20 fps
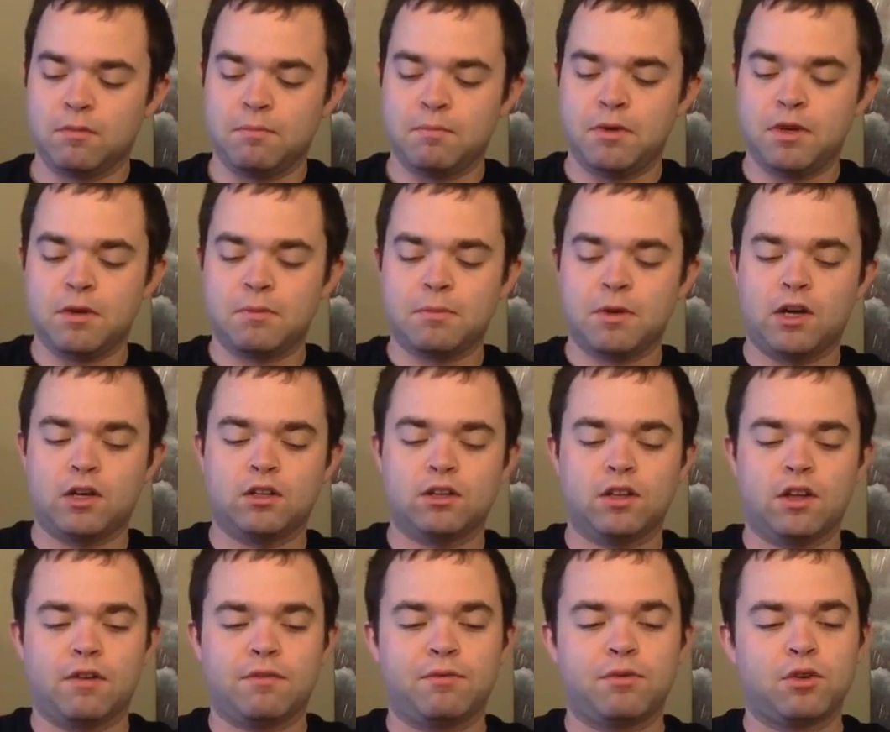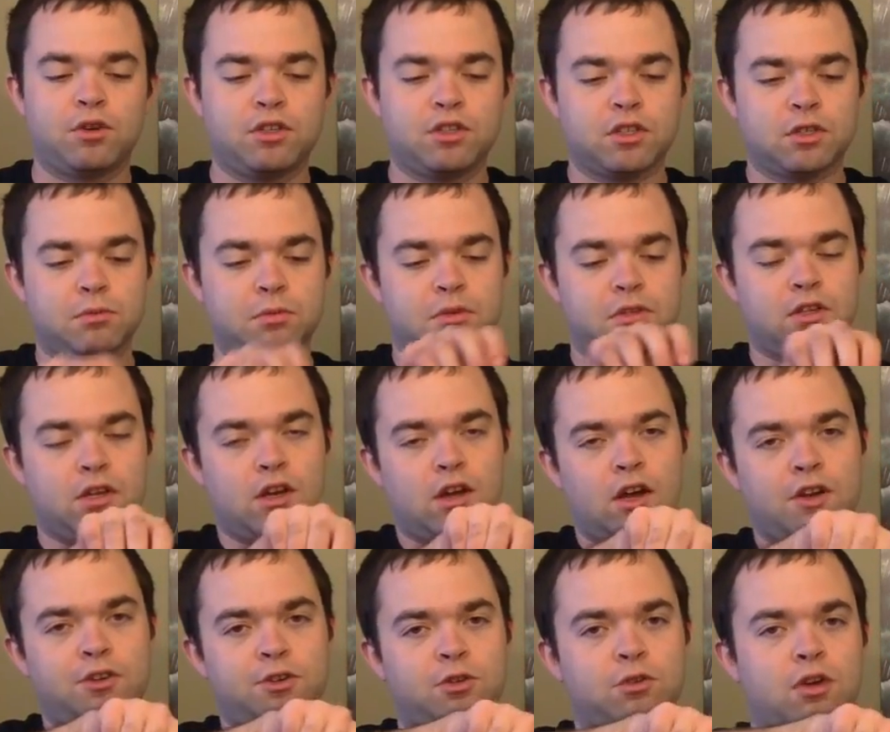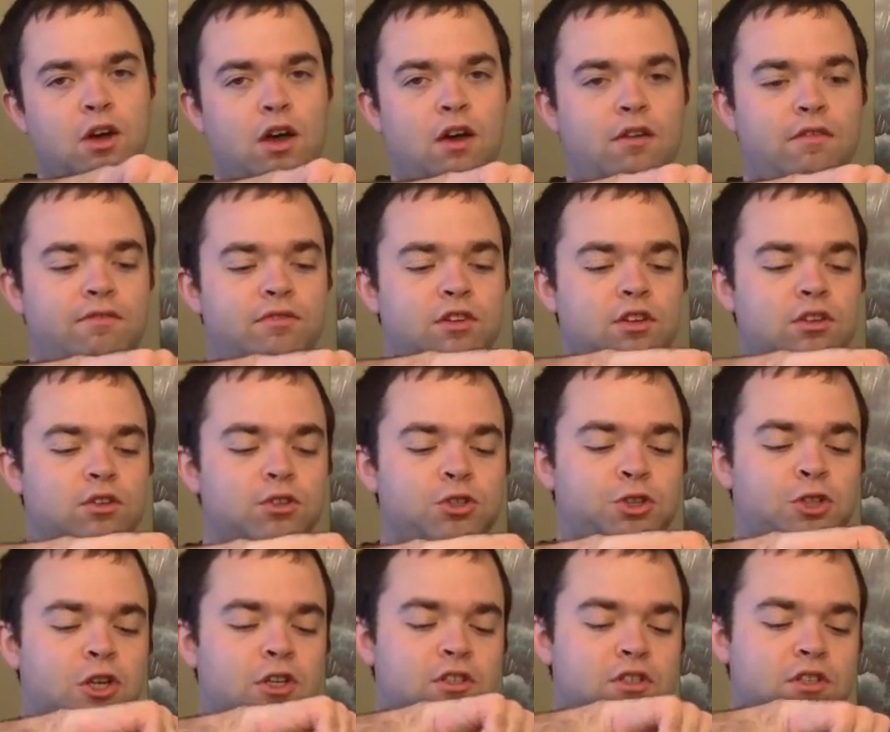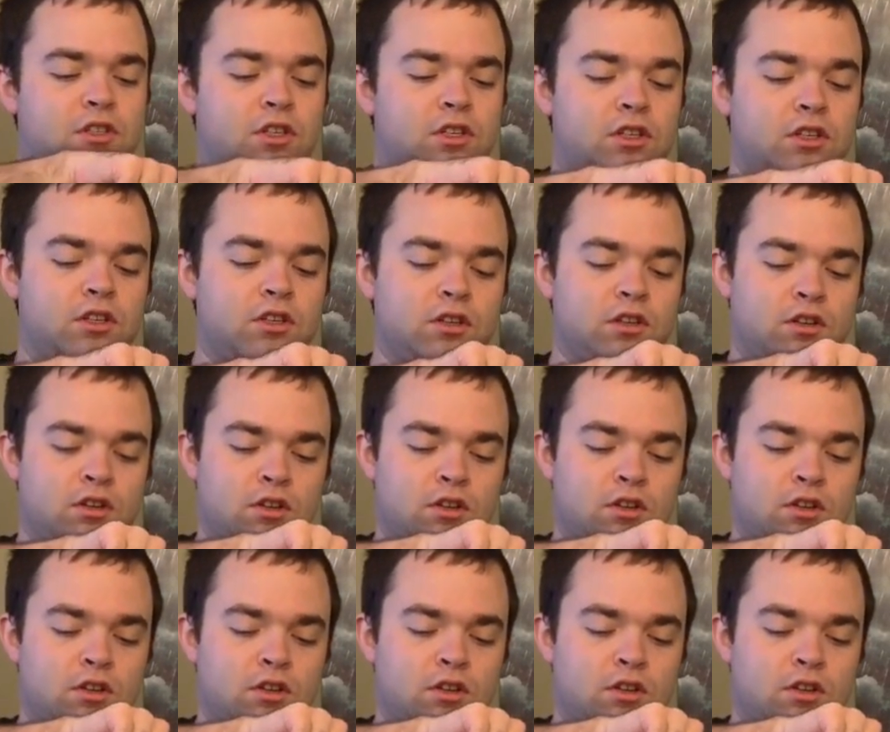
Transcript: being bottled at 46%, I do have the old trusty,